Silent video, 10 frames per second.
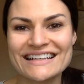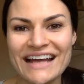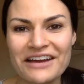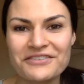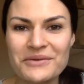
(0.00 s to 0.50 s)

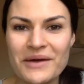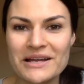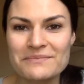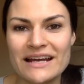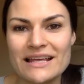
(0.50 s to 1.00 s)
Hi
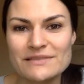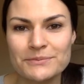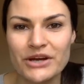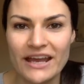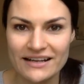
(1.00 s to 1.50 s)
everyone, my name is
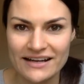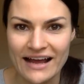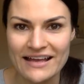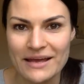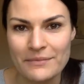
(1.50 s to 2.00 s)
Brianne and I
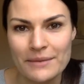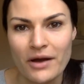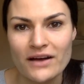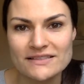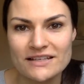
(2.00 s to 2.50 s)
am a
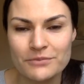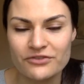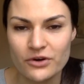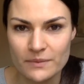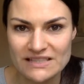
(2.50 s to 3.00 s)
positive
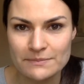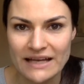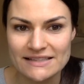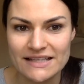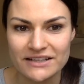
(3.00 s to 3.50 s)
performance
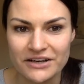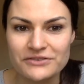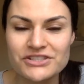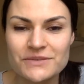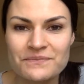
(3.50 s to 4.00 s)
mindset
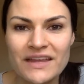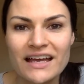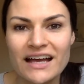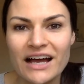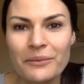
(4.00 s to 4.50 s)
coach.
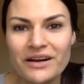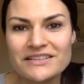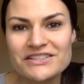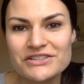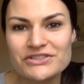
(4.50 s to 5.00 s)
I
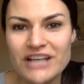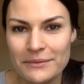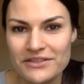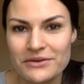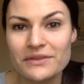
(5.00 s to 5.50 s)
wanted to chat
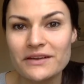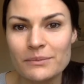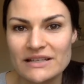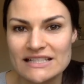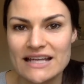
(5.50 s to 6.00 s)
with you a little
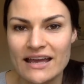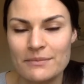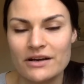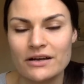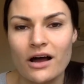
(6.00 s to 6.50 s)
bit today
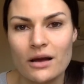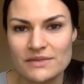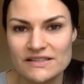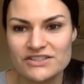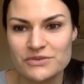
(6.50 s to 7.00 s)
about a
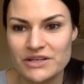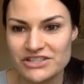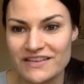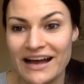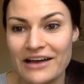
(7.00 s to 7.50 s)
common
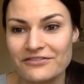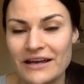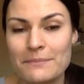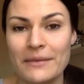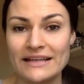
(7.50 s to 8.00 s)
situation that I
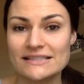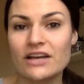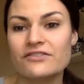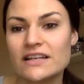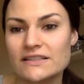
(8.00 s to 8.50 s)
find
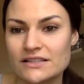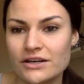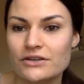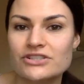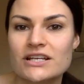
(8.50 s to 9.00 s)
myself in as a
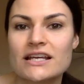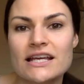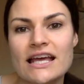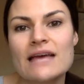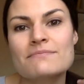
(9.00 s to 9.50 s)
coach
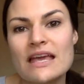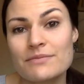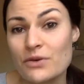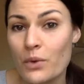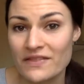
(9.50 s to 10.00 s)
and
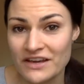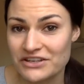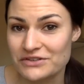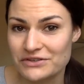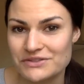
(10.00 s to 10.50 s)
maybe one that
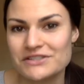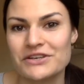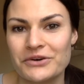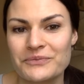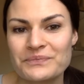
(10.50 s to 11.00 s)
you do too.